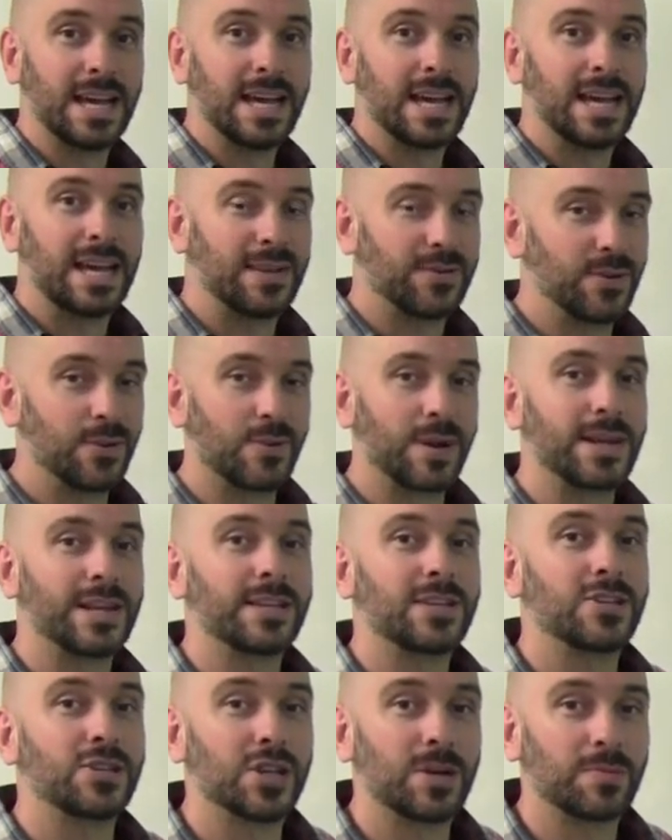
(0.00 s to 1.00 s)
If you're ready to
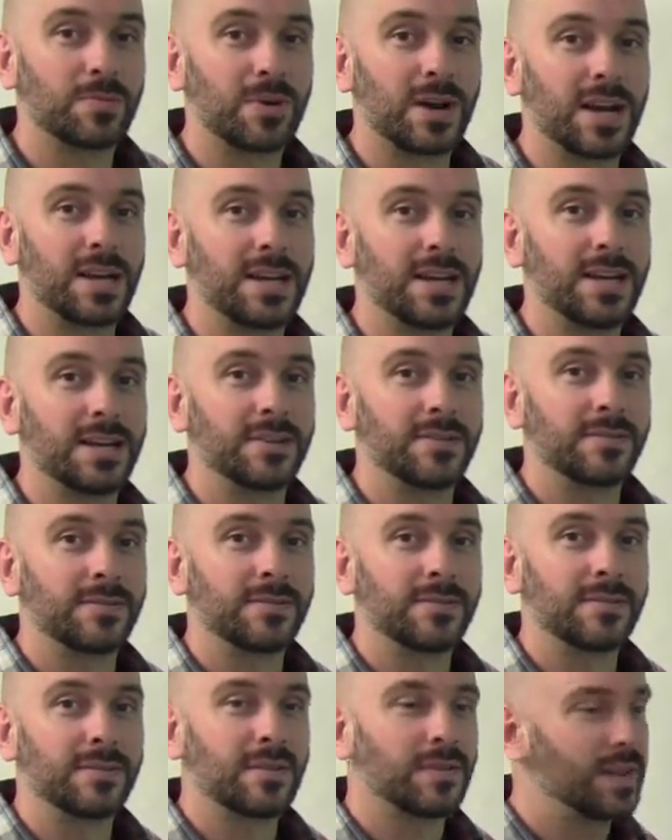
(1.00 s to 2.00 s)
jump right in,
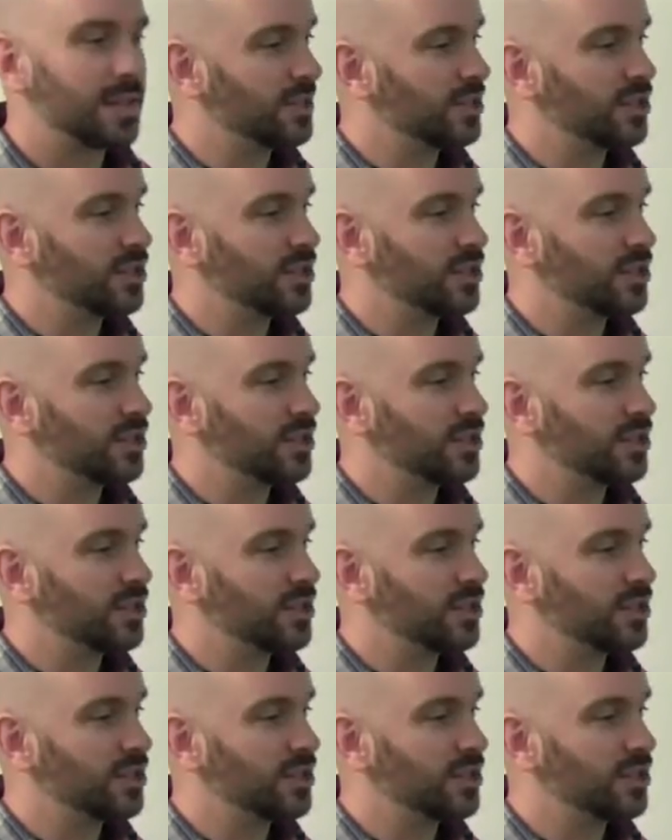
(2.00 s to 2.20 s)
then